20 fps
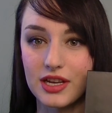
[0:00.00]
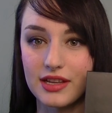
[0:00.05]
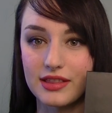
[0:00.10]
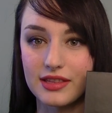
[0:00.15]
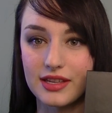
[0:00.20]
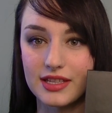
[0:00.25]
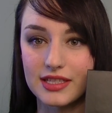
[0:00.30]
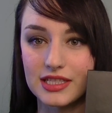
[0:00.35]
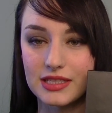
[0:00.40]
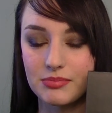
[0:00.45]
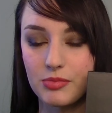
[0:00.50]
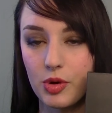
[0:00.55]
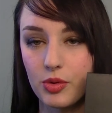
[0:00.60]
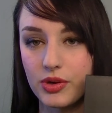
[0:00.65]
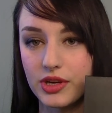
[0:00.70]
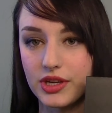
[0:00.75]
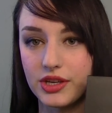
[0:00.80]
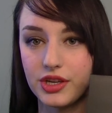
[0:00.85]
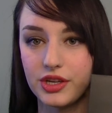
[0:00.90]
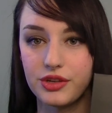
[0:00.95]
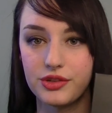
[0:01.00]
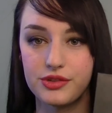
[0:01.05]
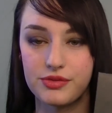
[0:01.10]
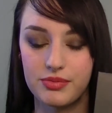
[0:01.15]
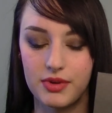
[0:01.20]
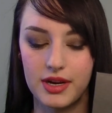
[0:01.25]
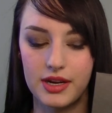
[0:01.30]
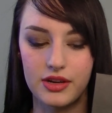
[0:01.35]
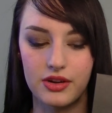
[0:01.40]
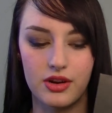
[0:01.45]
and then Smokey
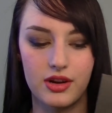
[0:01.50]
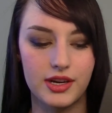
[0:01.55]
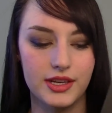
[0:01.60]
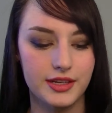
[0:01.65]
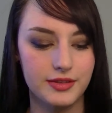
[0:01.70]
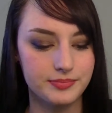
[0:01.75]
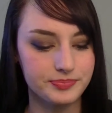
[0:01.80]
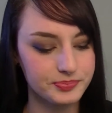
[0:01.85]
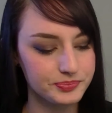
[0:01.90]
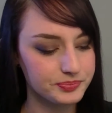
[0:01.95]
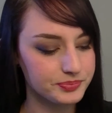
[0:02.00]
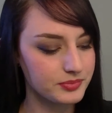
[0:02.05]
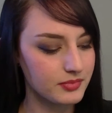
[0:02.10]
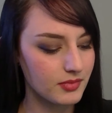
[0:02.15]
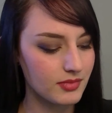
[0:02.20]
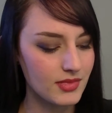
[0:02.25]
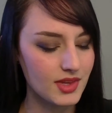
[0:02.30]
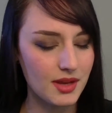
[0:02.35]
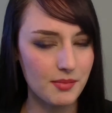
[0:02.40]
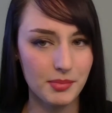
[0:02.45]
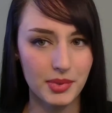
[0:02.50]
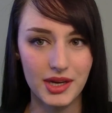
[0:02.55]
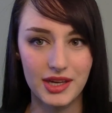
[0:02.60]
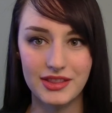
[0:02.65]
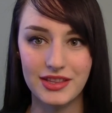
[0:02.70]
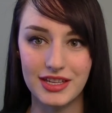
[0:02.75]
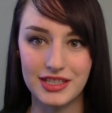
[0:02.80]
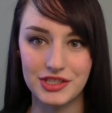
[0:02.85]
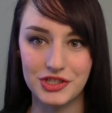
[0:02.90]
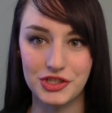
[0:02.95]
Nudes written on it.
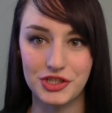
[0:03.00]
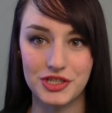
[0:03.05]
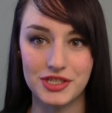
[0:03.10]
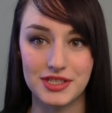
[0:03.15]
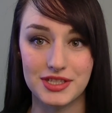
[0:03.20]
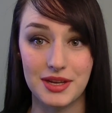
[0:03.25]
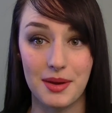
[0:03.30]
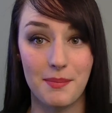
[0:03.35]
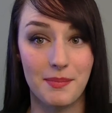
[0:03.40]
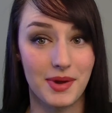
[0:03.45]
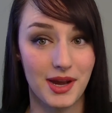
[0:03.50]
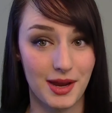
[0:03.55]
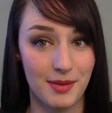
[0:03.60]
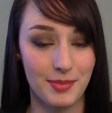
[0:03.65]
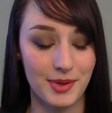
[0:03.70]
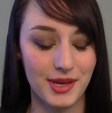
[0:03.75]
But that's just my